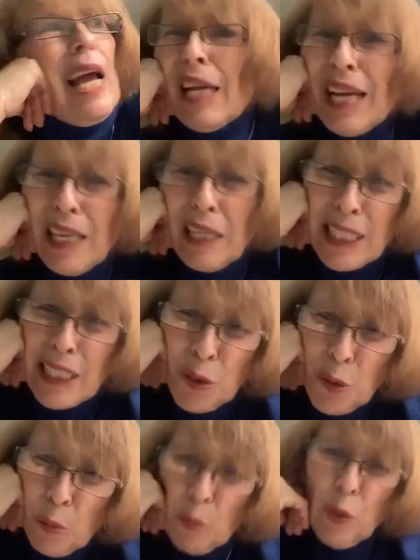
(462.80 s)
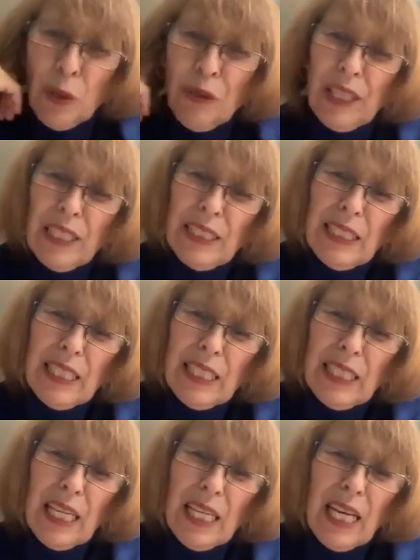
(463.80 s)
And again, I saw more
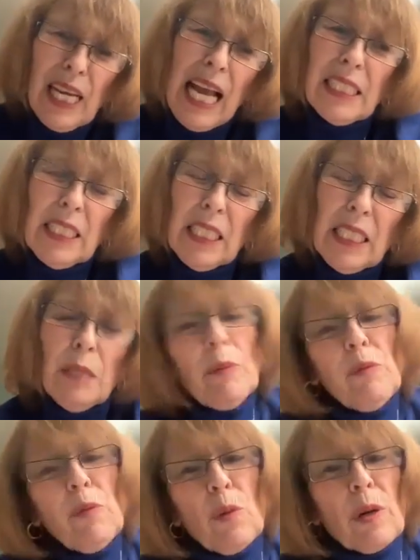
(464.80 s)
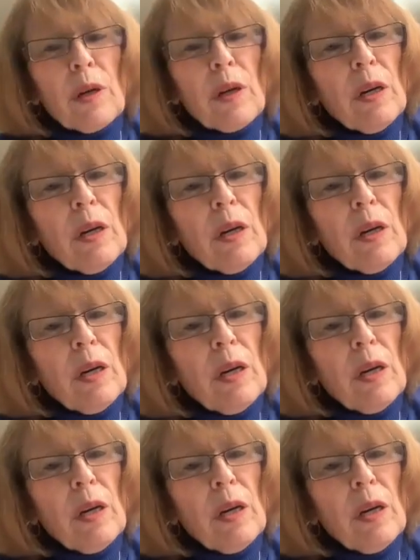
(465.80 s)
things that I hadn't seen before.